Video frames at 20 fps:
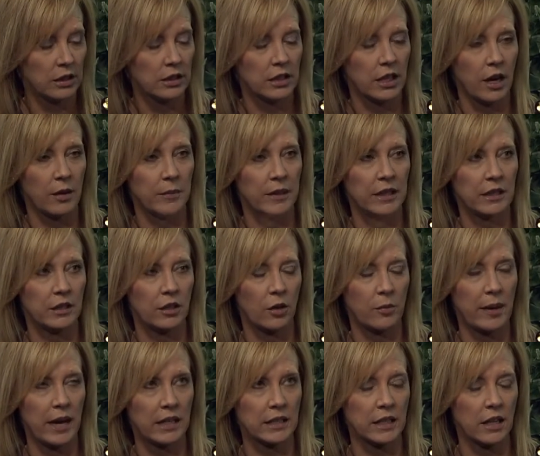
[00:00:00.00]
Tell me,
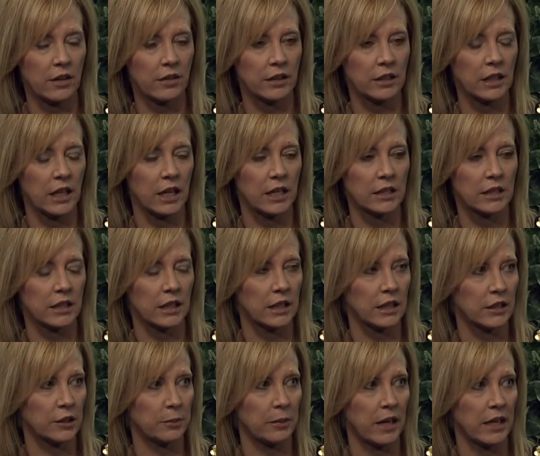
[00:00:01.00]
go back down the list and
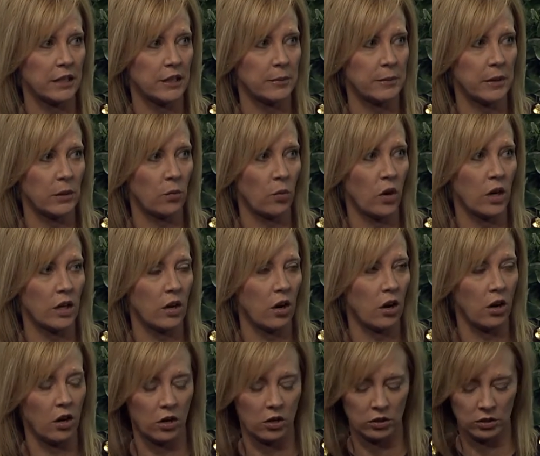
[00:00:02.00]
explain to me what
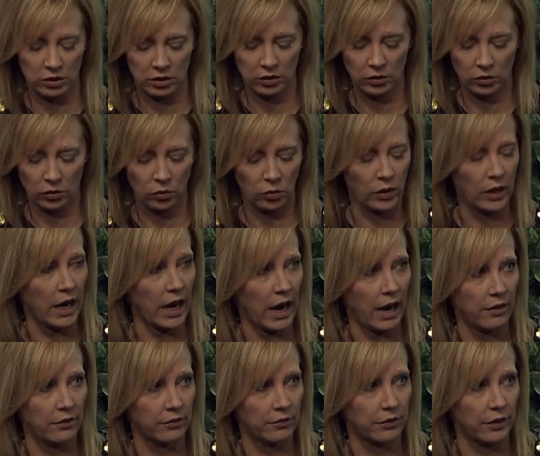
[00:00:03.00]
all we
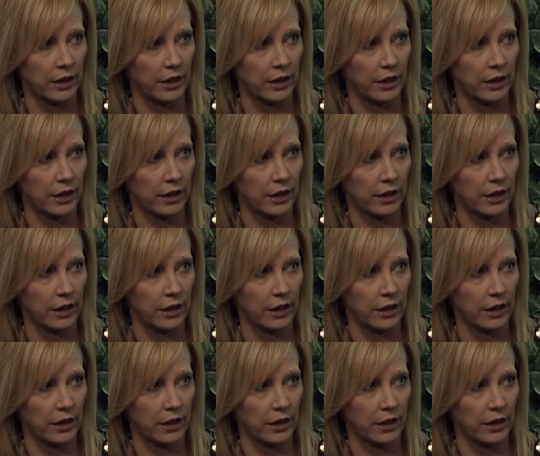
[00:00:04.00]
have